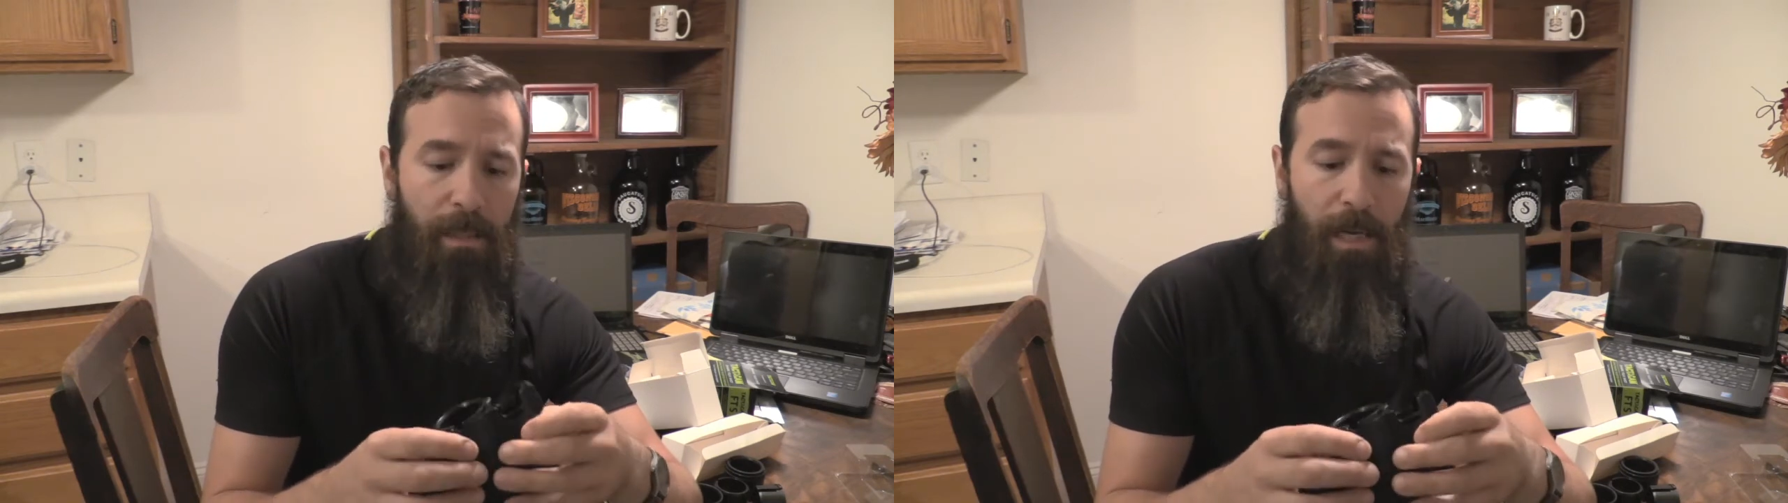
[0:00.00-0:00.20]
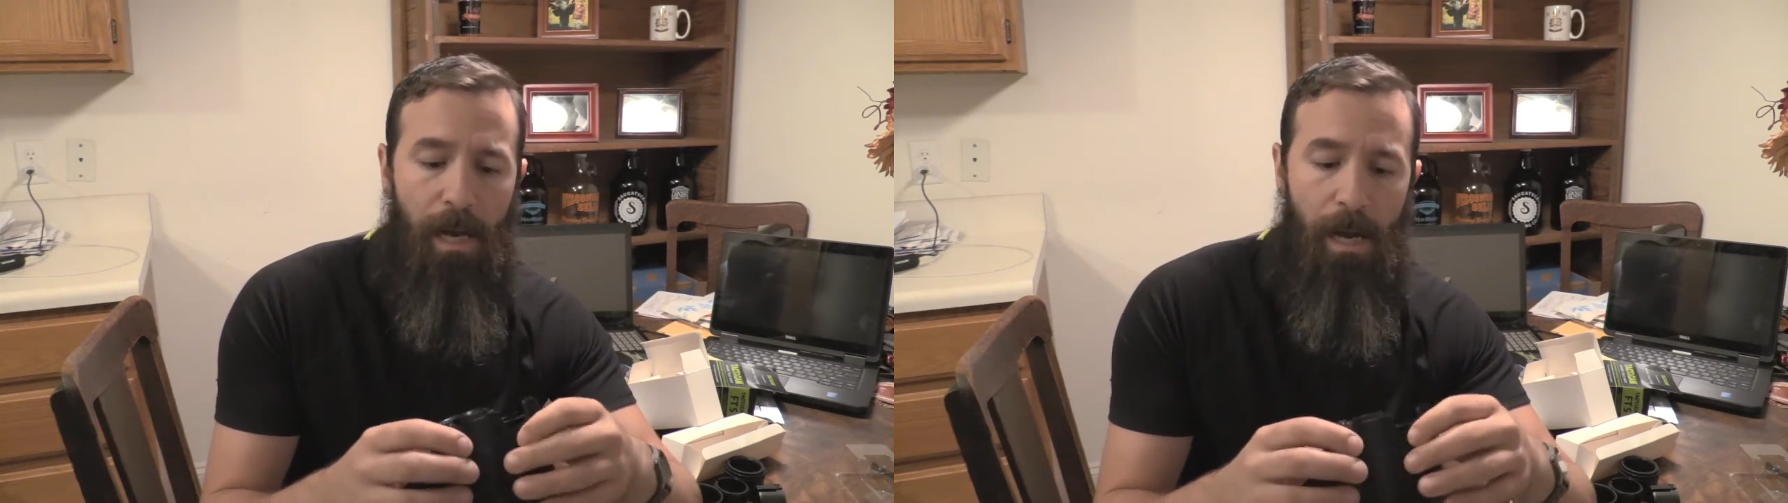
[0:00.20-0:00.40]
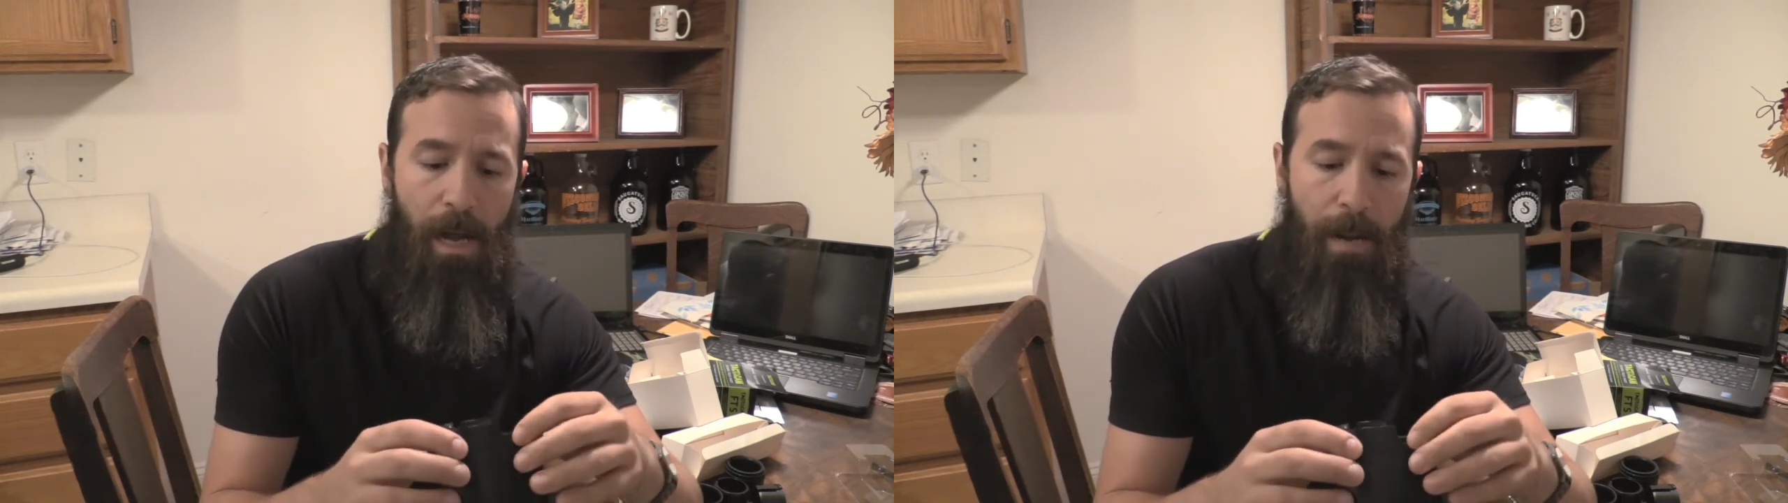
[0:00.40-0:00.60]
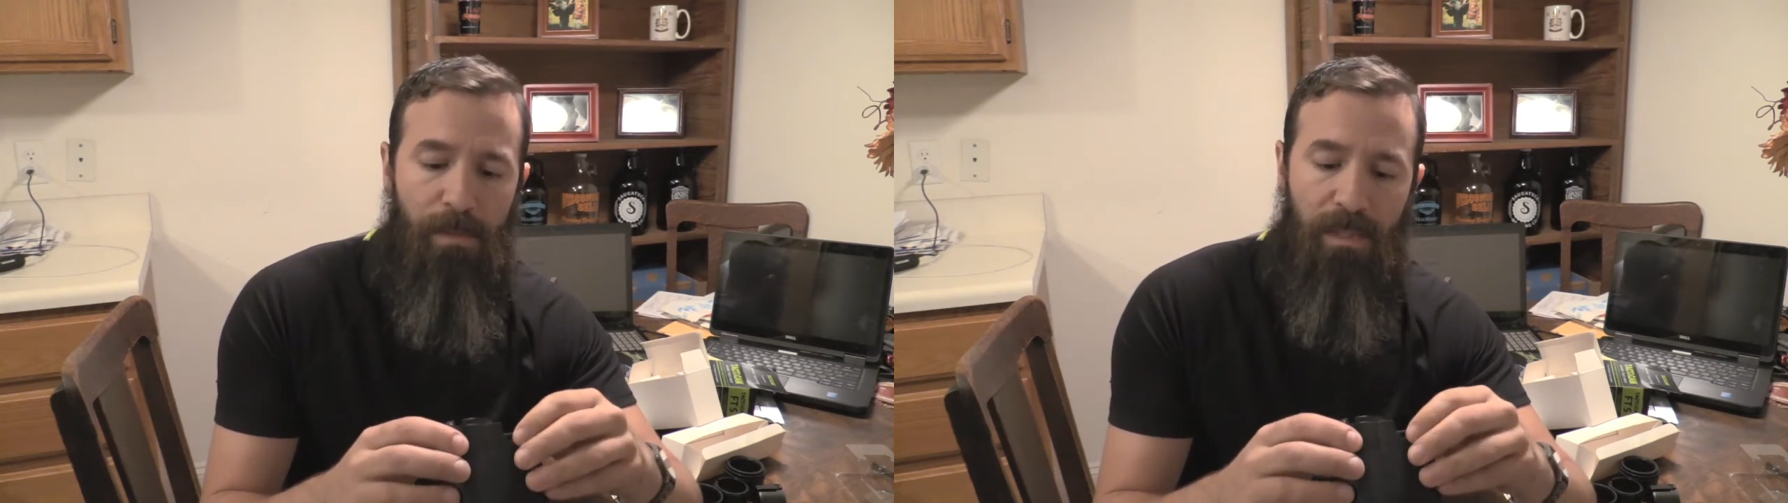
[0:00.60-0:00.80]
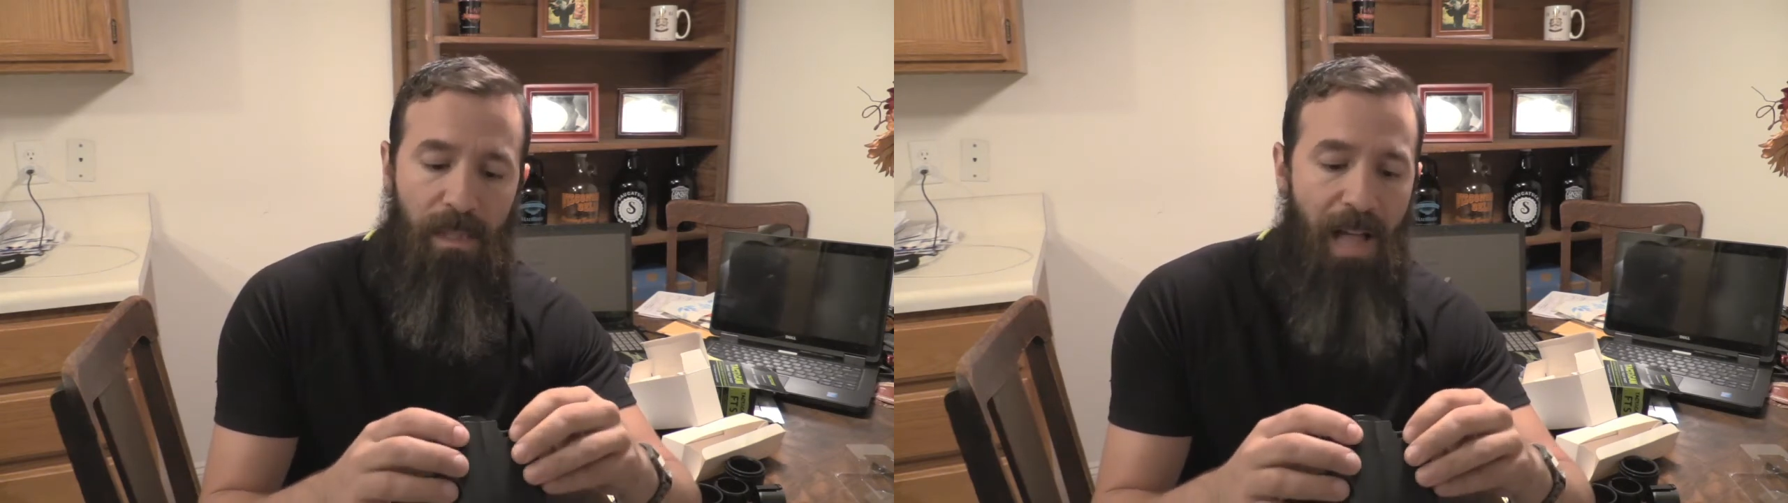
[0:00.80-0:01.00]
and
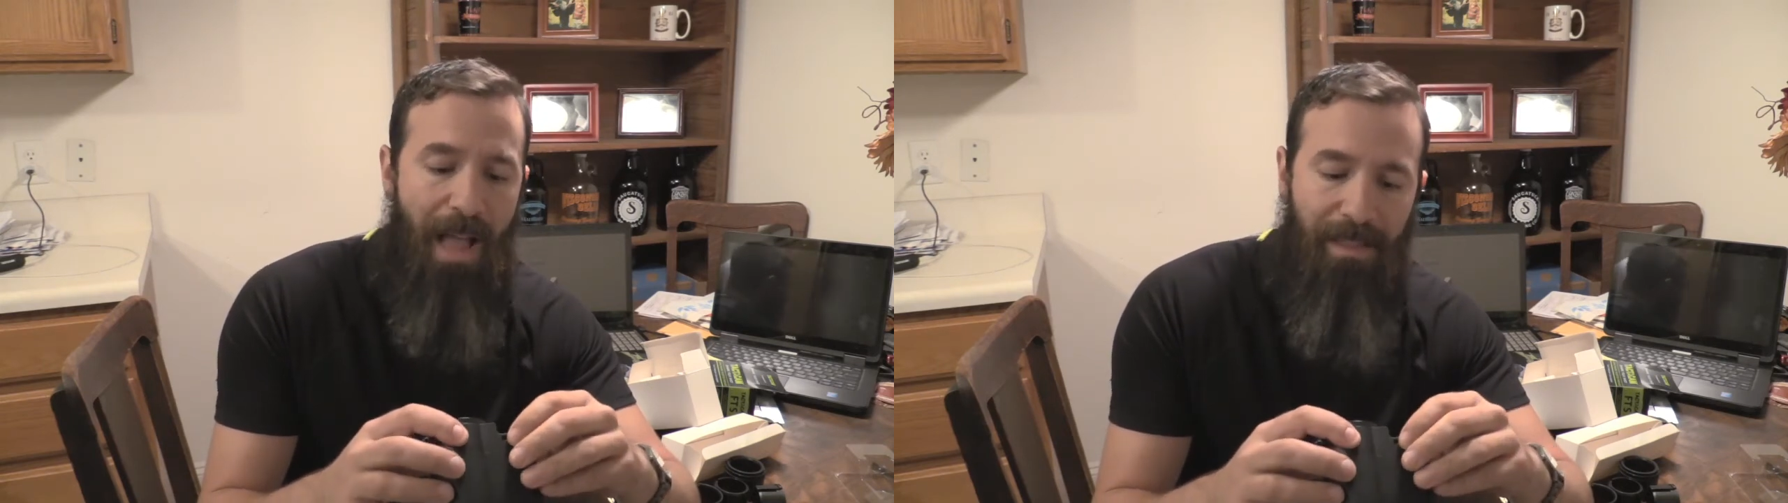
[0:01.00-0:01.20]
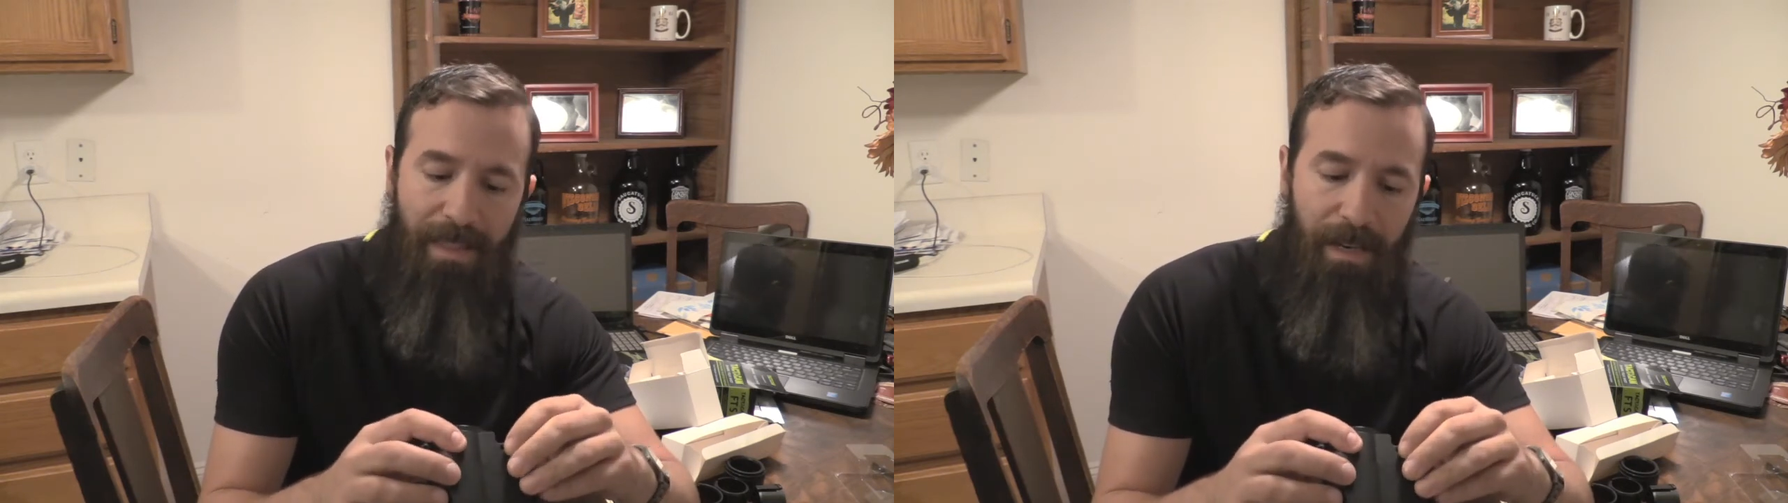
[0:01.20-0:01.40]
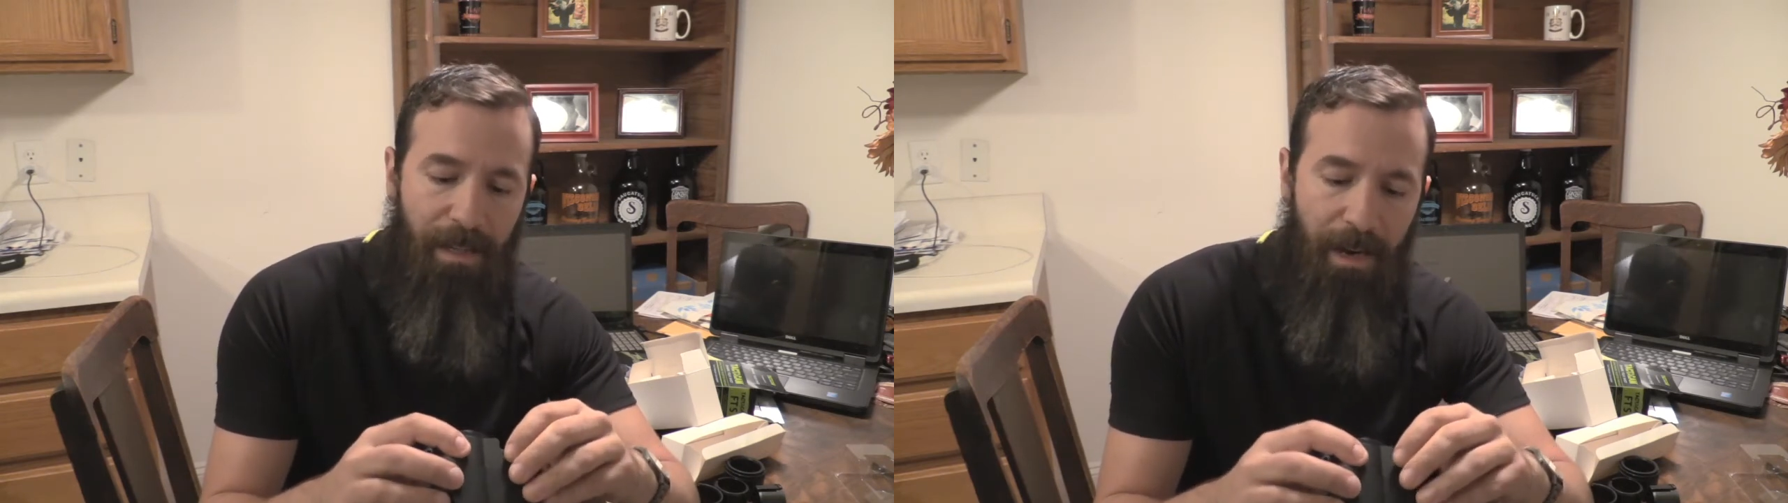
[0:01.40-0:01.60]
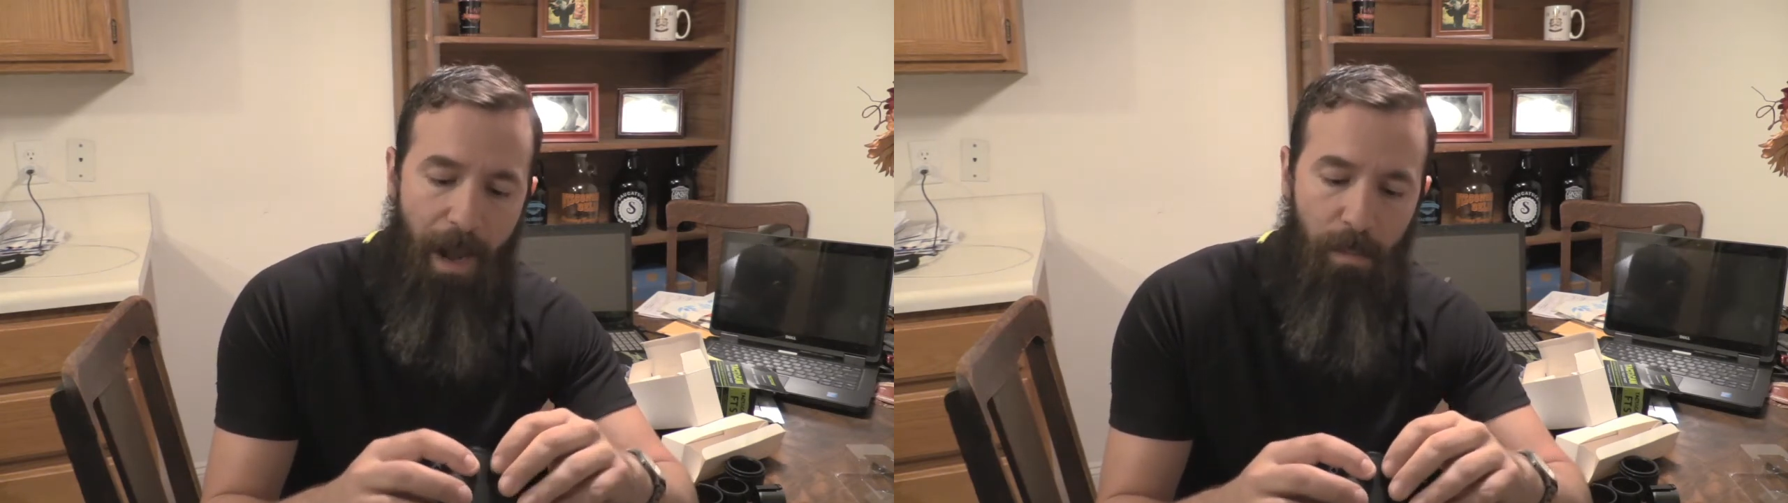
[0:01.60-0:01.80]
I'm just glad that they did it.